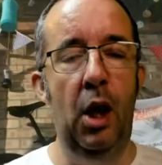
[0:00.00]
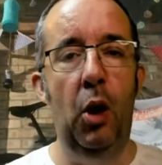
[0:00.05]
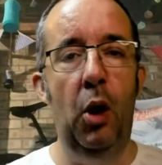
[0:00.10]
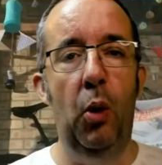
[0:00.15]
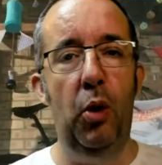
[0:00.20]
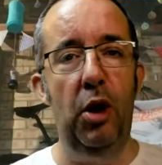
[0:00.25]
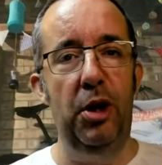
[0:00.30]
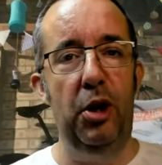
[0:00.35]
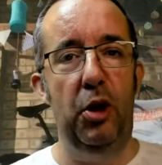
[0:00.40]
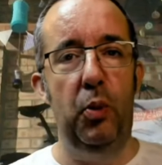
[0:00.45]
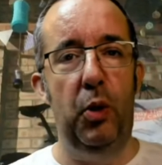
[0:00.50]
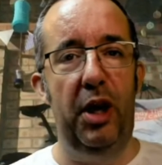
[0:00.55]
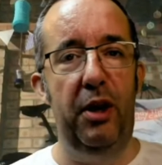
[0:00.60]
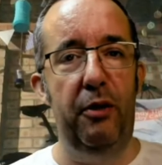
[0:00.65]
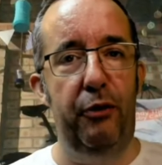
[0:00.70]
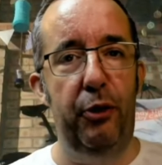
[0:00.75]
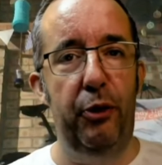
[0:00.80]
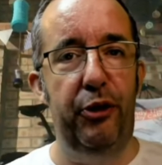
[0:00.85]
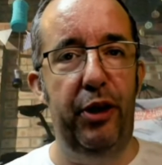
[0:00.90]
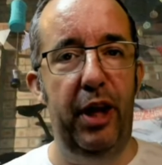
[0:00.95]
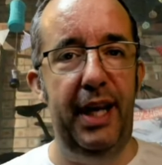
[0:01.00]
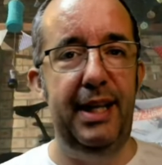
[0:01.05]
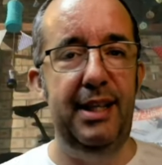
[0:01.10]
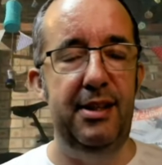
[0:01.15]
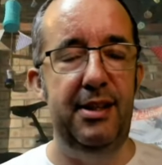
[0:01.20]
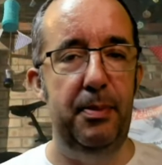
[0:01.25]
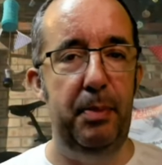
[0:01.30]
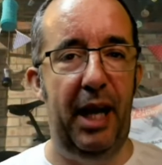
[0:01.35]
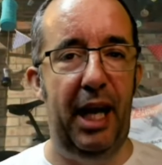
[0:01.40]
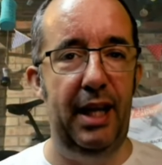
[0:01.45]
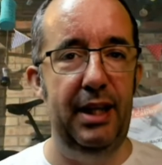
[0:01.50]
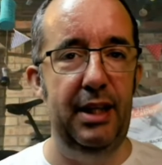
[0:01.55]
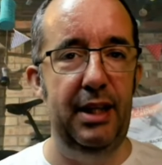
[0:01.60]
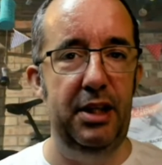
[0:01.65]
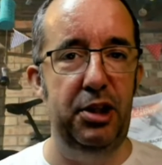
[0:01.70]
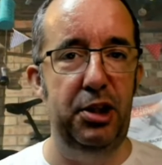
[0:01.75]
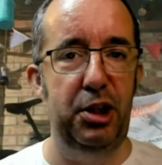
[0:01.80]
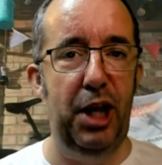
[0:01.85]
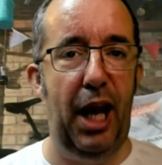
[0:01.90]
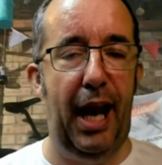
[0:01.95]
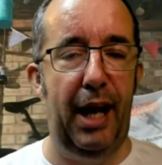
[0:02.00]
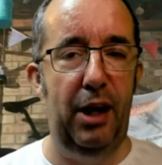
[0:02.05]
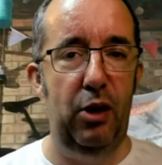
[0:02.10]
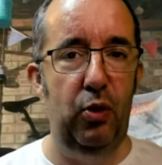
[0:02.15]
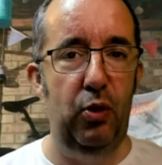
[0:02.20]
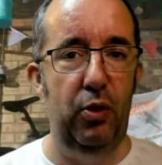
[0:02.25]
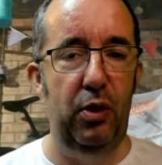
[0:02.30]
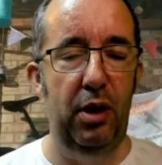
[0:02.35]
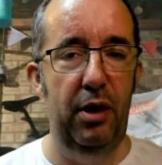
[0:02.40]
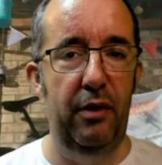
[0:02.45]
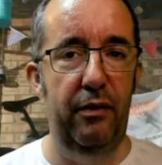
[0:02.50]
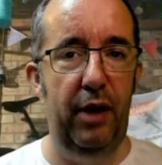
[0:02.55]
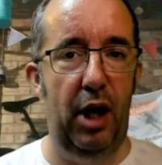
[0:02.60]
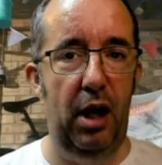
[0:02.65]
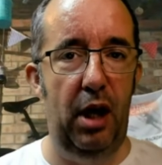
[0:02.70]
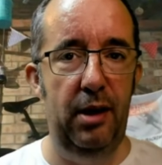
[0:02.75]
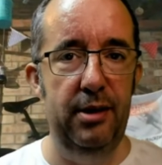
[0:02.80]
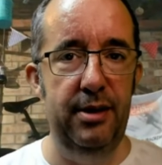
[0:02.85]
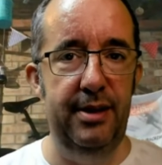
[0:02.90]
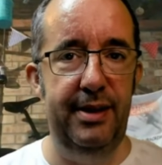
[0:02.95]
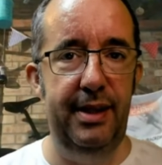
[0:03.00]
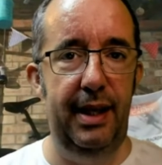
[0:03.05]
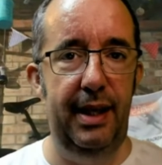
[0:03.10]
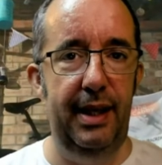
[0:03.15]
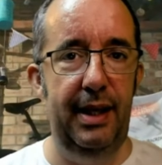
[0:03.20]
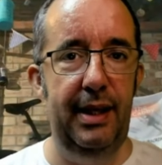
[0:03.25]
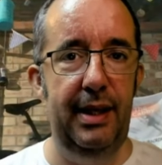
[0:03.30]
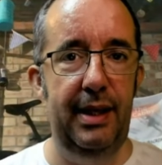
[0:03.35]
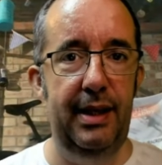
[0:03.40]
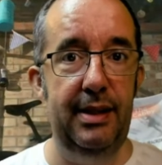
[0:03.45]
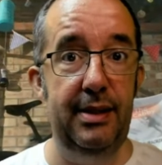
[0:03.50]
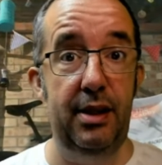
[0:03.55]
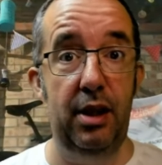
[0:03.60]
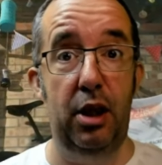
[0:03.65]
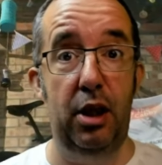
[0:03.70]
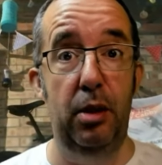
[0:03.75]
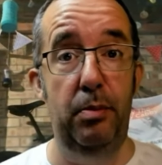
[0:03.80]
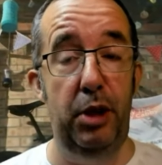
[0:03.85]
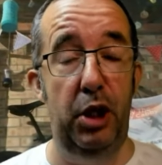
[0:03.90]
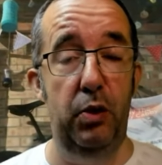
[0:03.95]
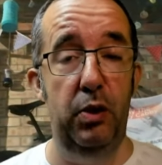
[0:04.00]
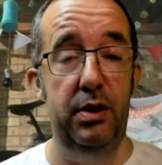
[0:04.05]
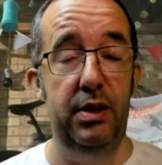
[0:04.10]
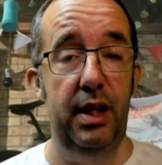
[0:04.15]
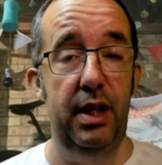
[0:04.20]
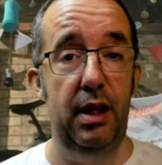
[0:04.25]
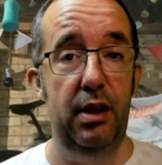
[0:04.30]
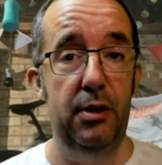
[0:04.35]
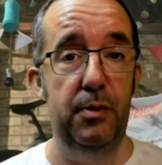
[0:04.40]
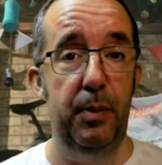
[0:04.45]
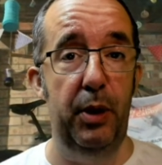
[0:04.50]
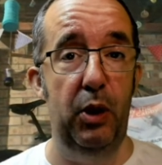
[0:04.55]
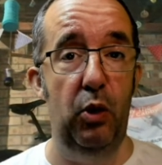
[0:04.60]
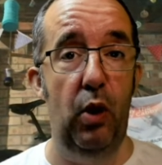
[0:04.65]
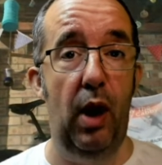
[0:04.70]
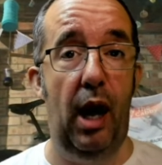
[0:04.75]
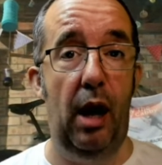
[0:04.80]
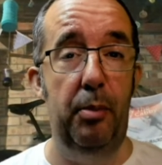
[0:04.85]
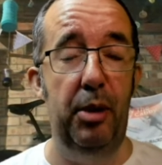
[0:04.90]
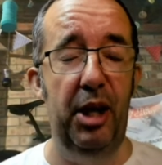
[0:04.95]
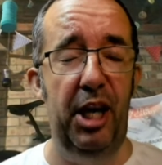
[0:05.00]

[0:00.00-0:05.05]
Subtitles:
One of the wonderful things about this channel of ours is the community that's built up.